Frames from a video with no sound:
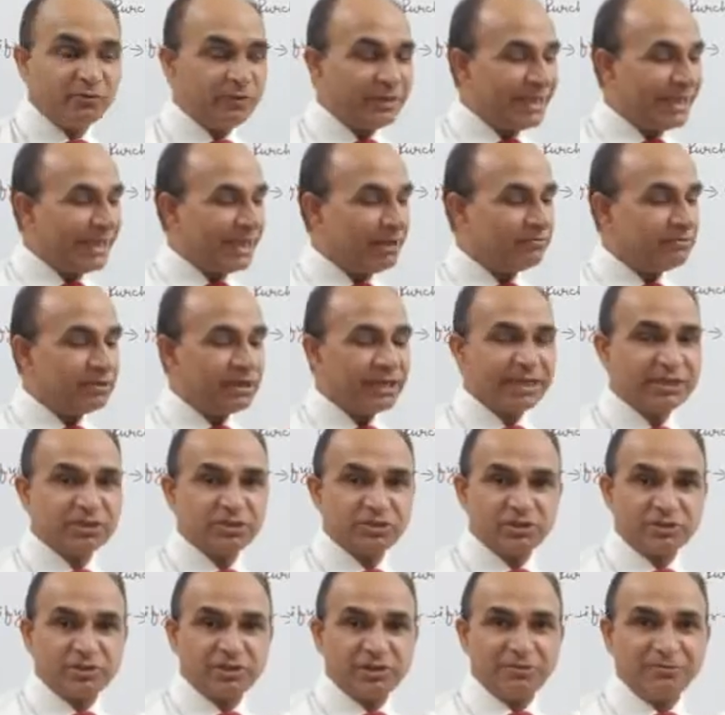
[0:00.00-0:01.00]
we have cash
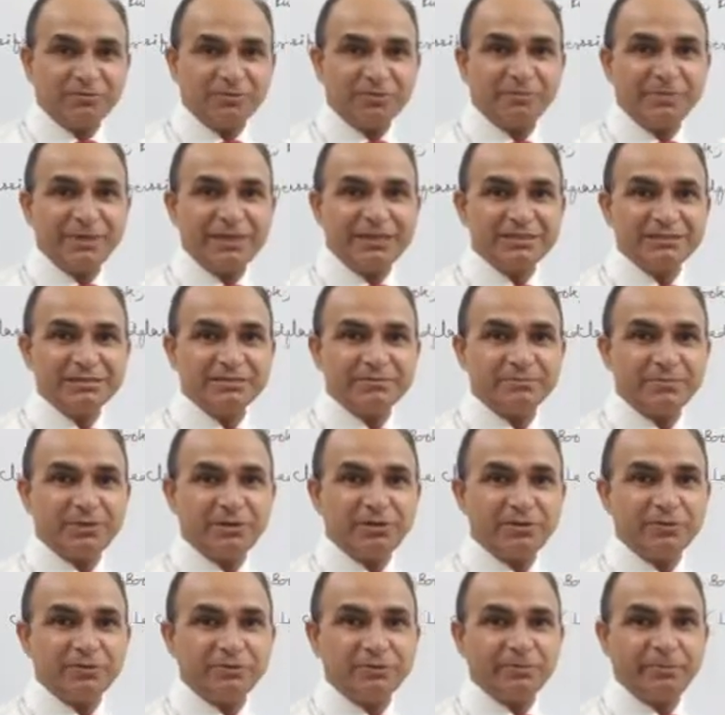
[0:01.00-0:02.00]
account, page number
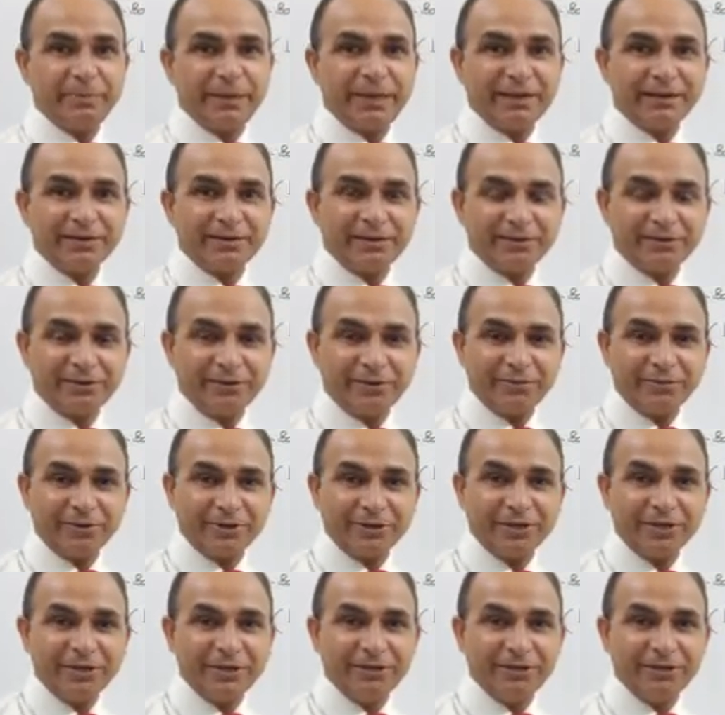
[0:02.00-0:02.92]
2 bank account,